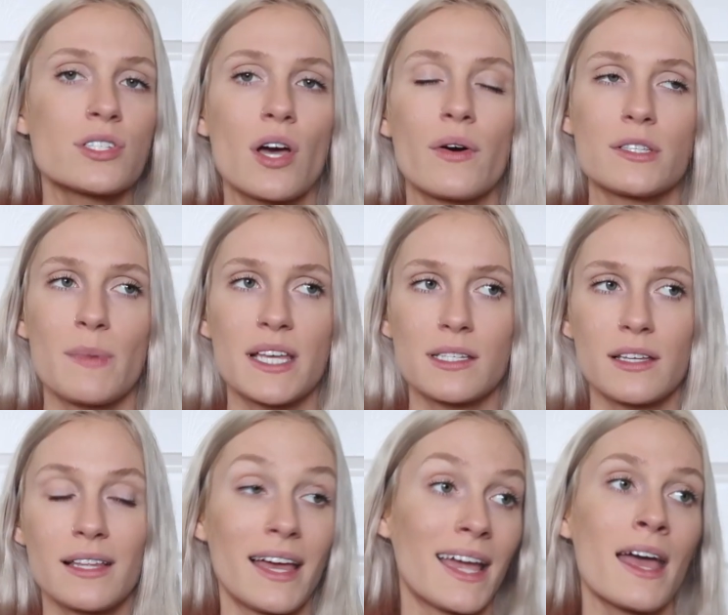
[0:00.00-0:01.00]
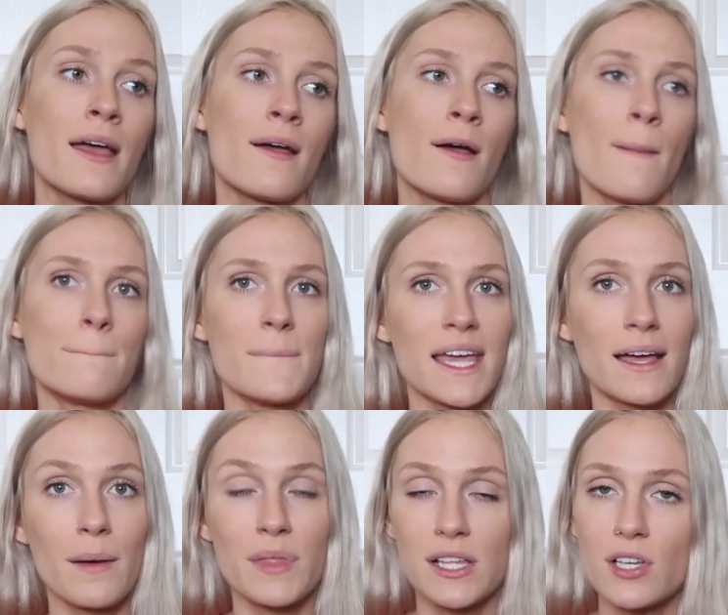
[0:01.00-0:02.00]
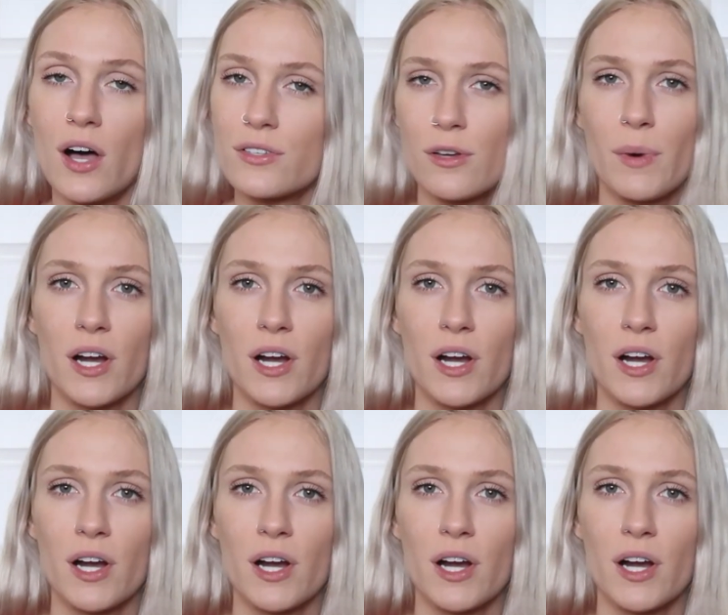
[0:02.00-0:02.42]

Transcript: So it's basically like makeup that's also